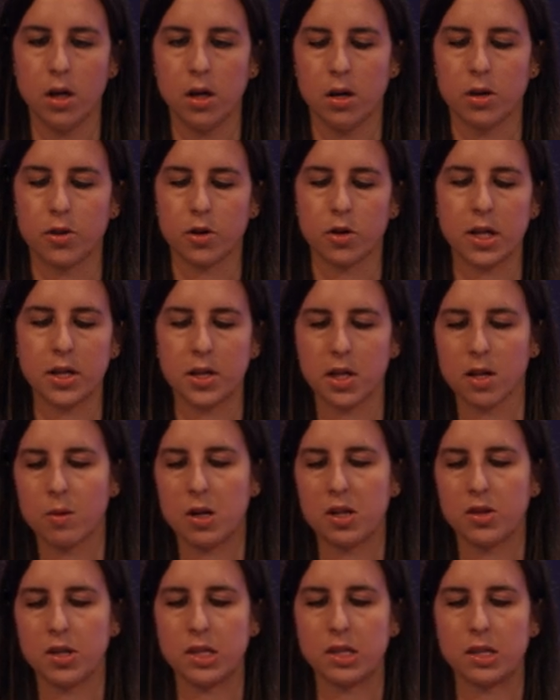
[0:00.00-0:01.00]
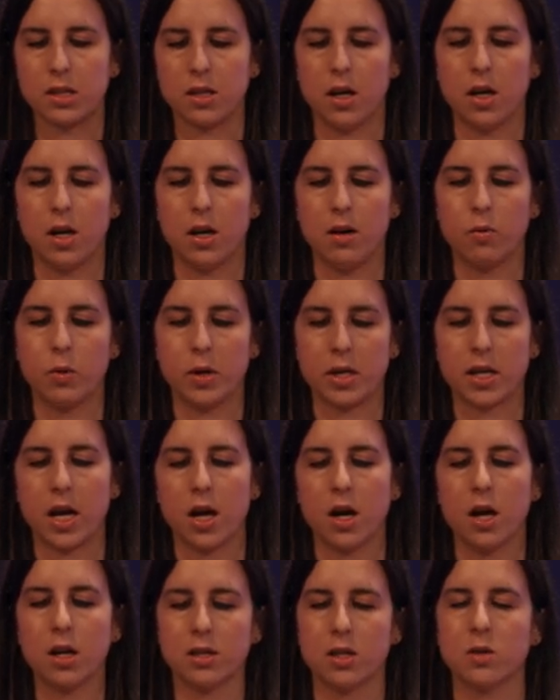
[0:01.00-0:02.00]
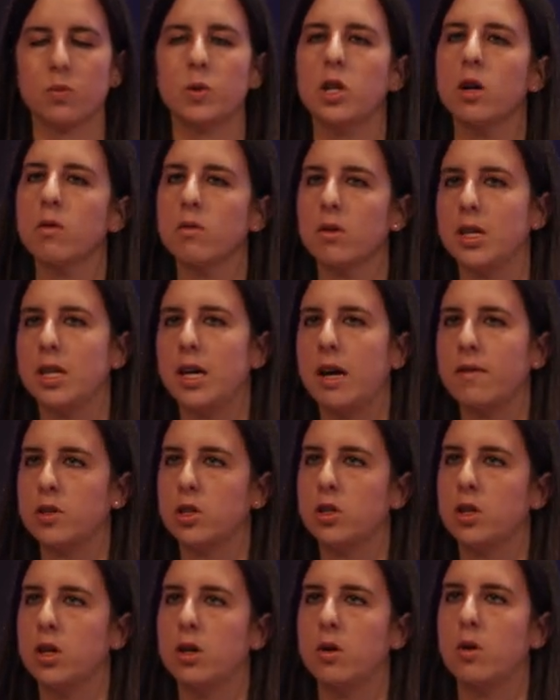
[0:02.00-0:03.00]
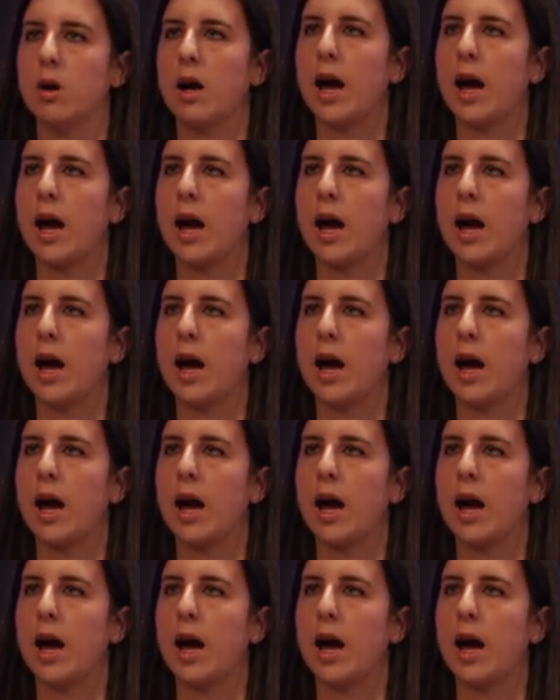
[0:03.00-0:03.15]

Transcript: The great thing about this with Keras is we don't really have to know